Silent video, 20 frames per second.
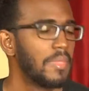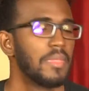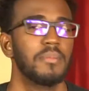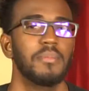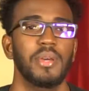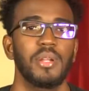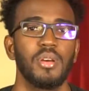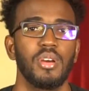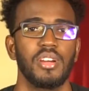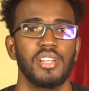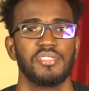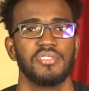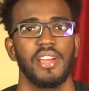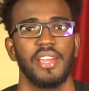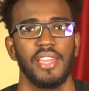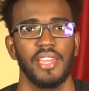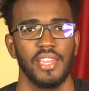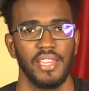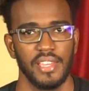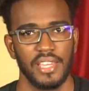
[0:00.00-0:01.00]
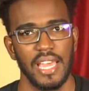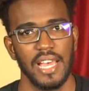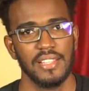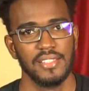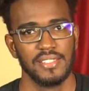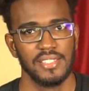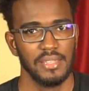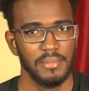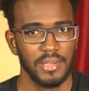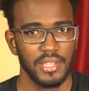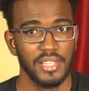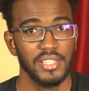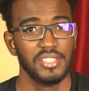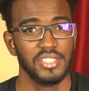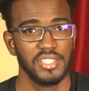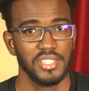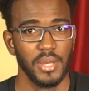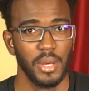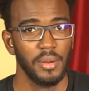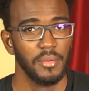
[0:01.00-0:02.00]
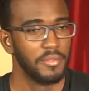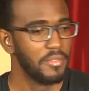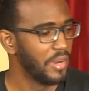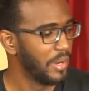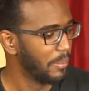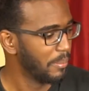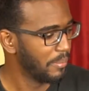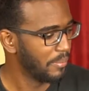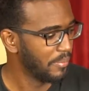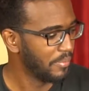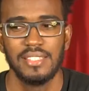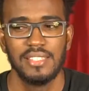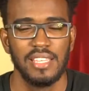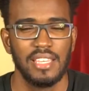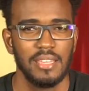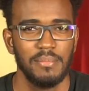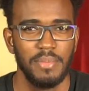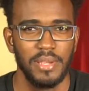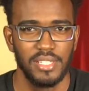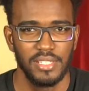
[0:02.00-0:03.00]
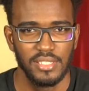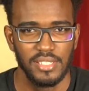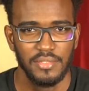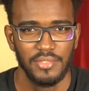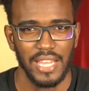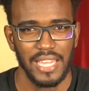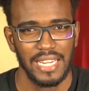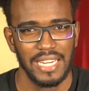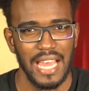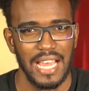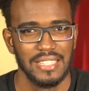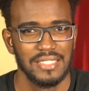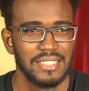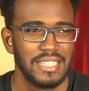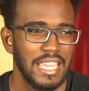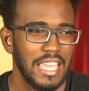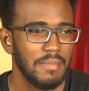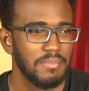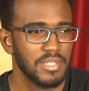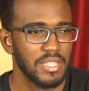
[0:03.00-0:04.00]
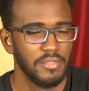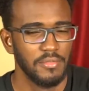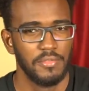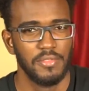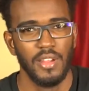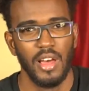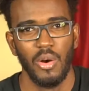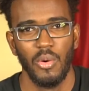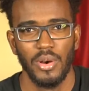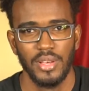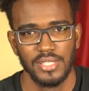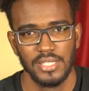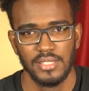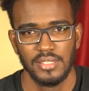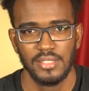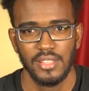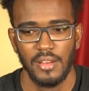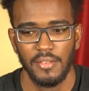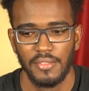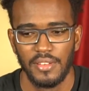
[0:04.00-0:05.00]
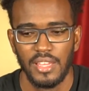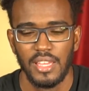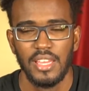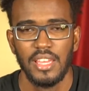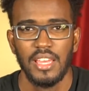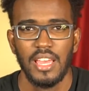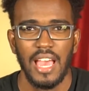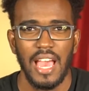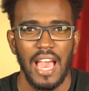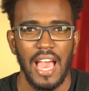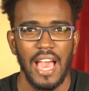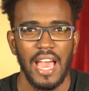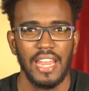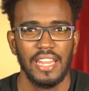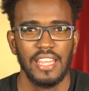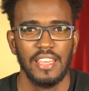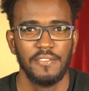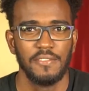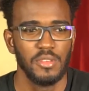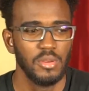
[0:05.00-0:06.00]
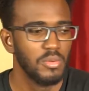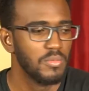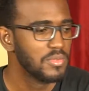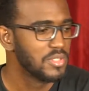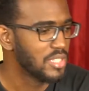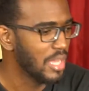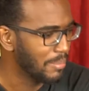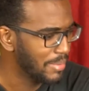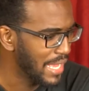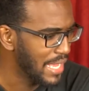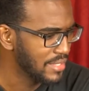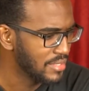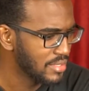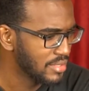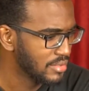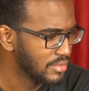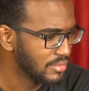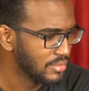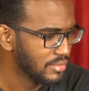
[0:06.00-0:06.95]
My dog is right here. You can't see because she's out of frame. Taking pictures of like landscapes and flowers and stuff. And if you stop that.